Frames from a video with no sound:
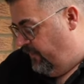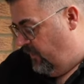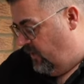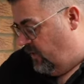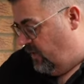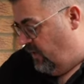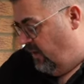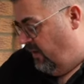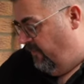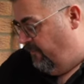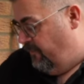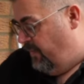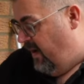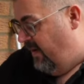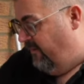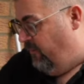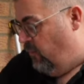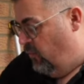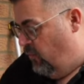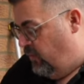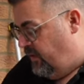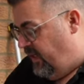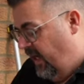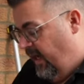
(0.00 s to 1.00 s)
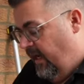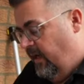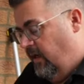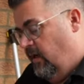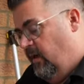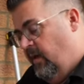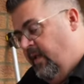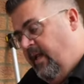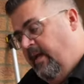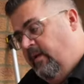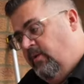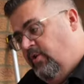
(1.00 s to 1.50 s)
sort of beveled in
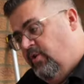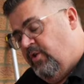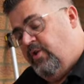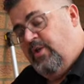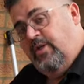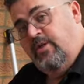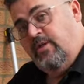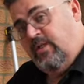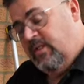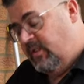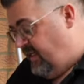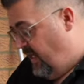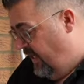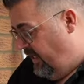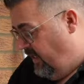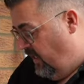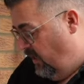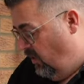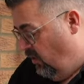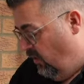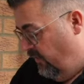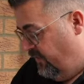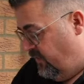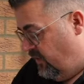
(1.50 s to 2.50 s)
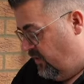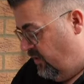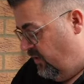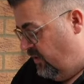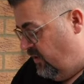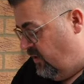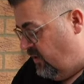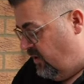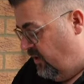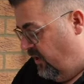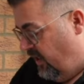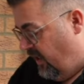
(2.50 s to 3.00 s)
and then just use a Stanley knife to cut
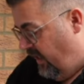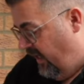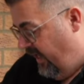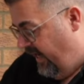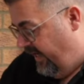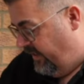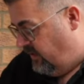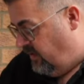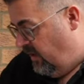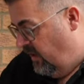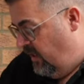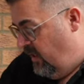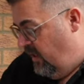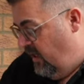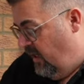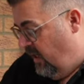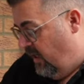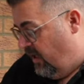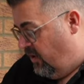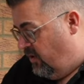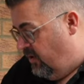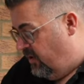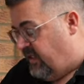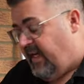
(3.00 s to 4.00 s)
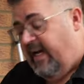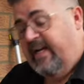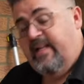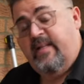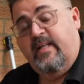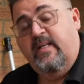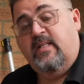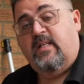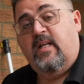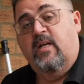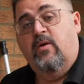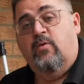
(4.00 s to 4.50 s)
the circle out and cut out
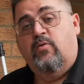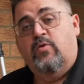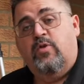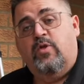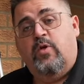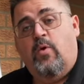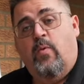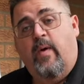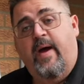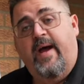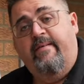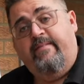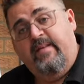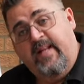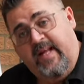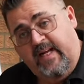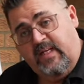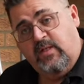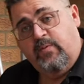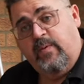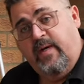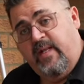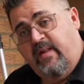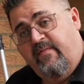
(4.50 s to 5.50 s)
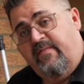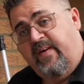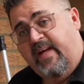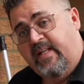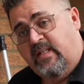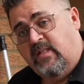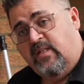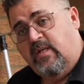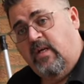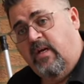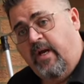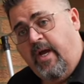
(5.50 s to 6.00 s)
this little square and that's where the
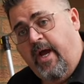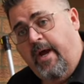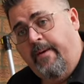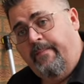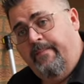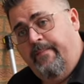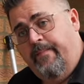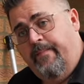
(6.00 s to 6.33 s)
fan's going to go.